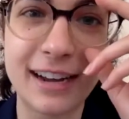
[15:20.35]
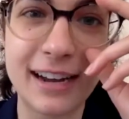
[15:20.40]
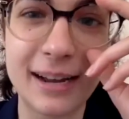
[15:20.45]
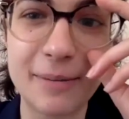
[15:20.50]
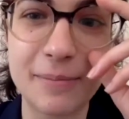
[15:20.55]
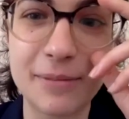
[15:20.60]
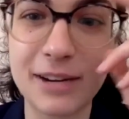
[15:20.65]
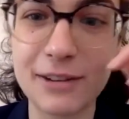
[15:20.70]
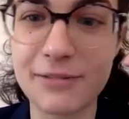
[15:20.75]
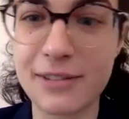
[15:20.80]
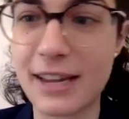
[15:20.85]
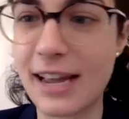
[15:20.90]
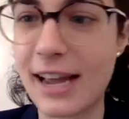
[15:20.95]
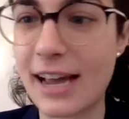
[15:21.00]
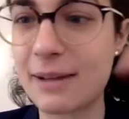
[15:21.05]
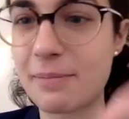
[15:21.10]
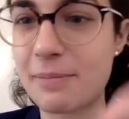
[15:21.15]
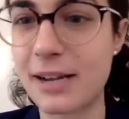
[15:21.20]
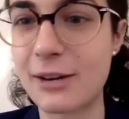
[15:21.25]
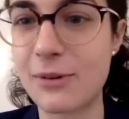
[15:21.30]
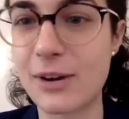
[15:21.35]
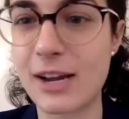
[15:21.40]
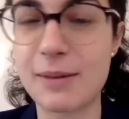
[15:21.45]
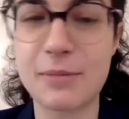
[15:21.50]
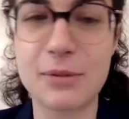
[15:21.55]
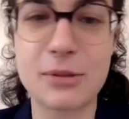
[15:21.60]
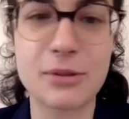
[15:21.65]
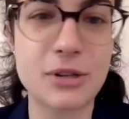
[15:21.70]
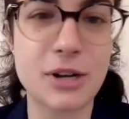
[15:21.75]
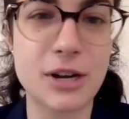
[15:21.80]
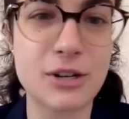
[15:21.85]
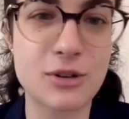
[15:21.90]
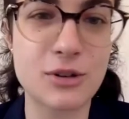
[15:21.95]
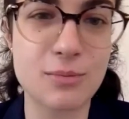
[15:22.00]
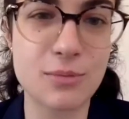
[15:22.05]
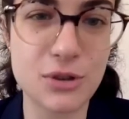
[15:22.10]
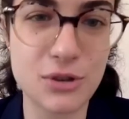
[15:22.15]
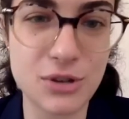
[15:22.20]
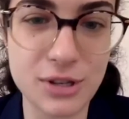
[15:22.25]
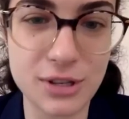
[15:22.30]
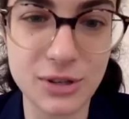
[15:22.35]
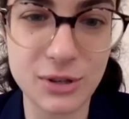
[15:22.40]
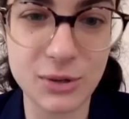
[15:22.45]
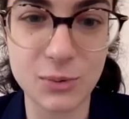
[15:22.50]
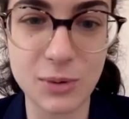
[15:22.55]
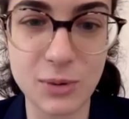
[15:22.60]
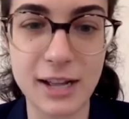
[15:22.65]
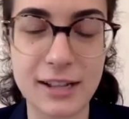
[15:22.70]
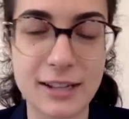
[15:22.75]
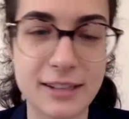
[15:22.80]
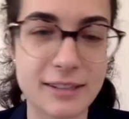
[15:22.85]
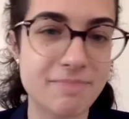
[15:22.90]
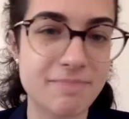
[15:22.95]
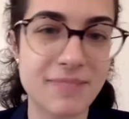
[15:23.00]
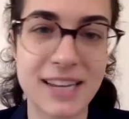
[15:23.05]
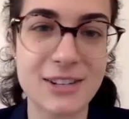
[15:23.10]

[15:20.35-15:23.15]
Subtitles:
and if I had my grandmother's contributions as well,